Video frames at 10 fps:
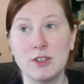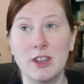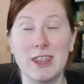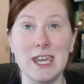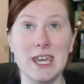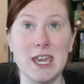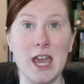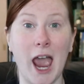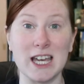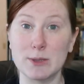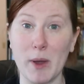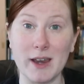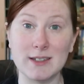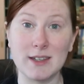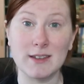the
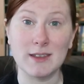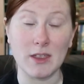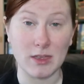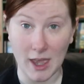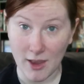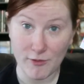aspects that they